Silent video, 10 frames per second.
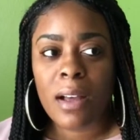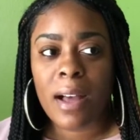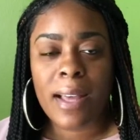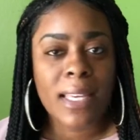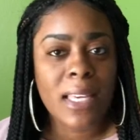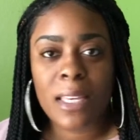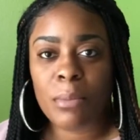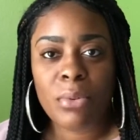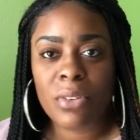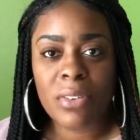I can't
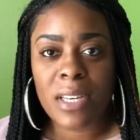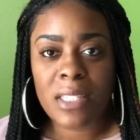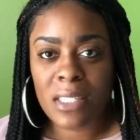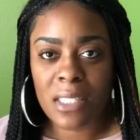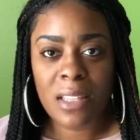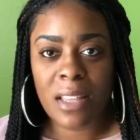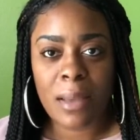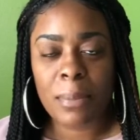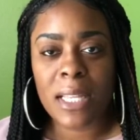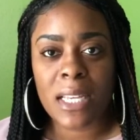progress to
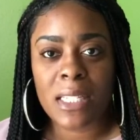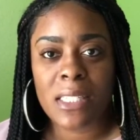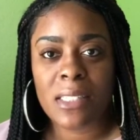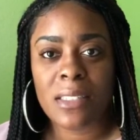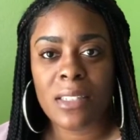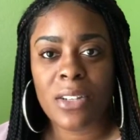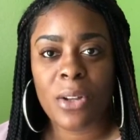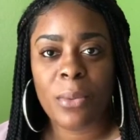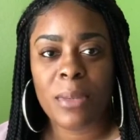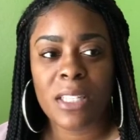that place,
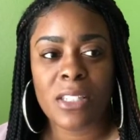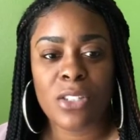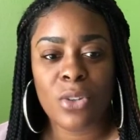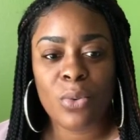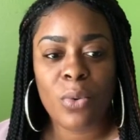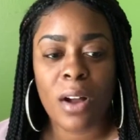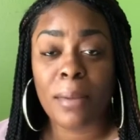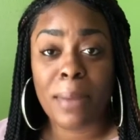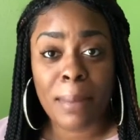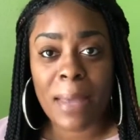because you are
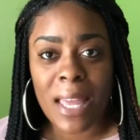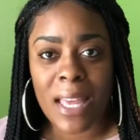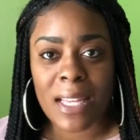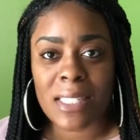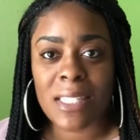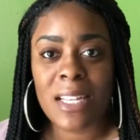my past.